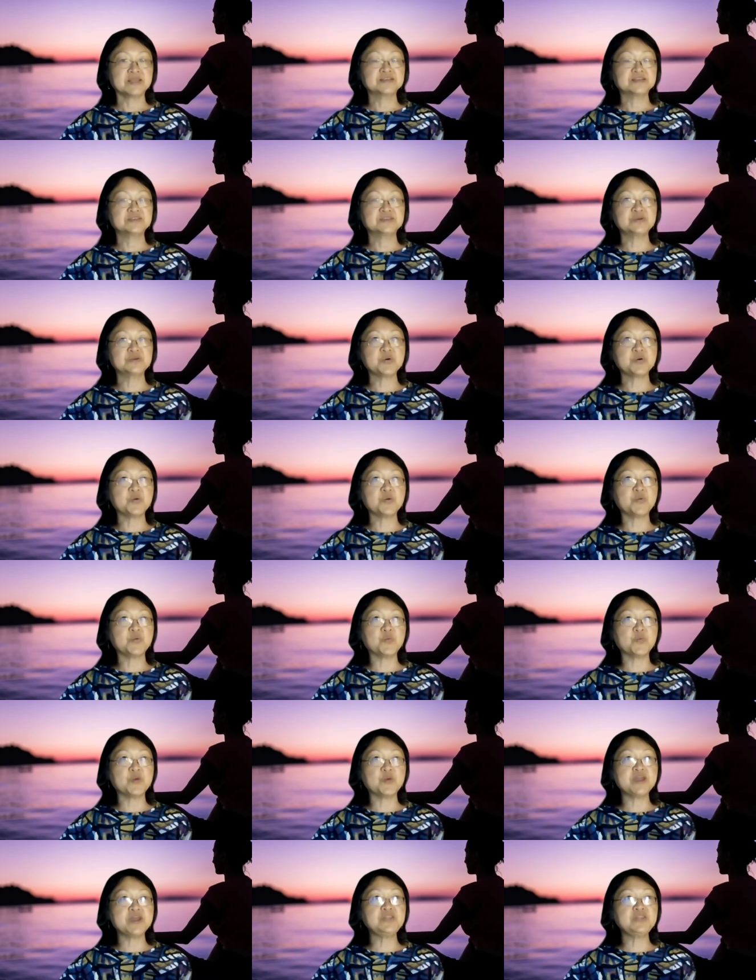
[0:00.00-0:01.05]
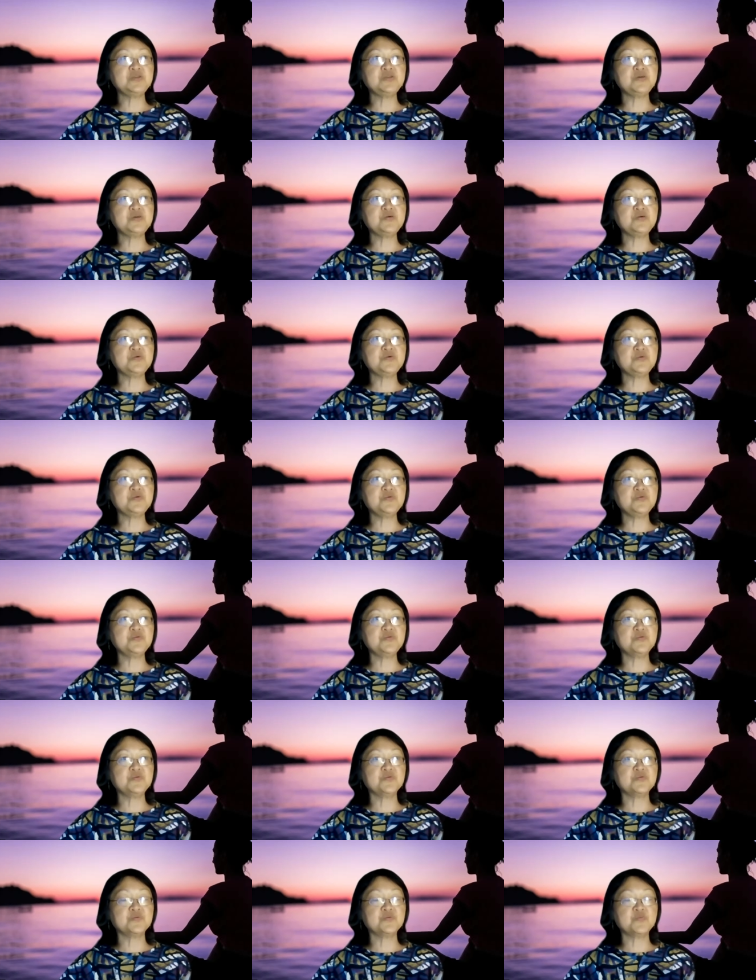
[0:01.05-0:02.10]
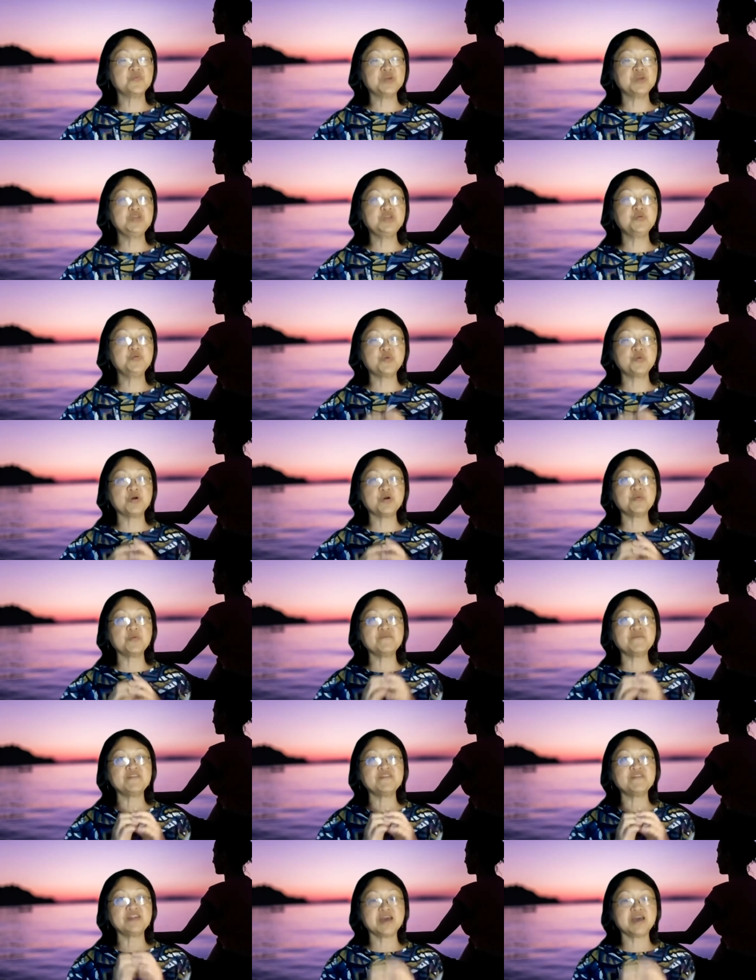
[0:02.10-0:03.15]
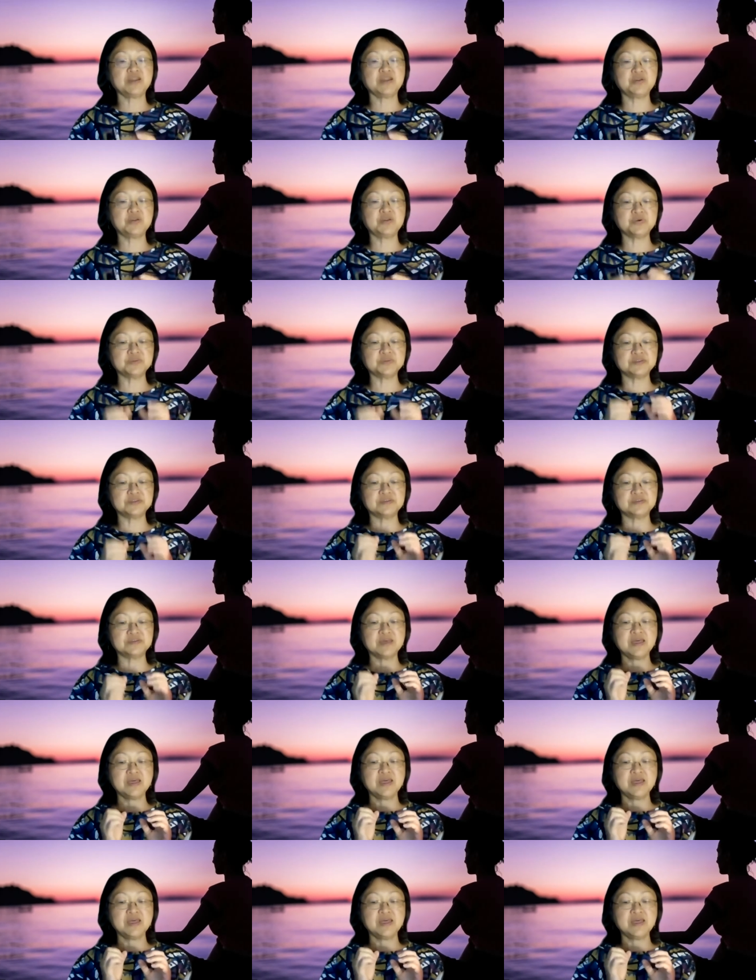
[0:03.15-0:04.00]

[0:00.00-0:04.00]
So when you work with a diagnosis,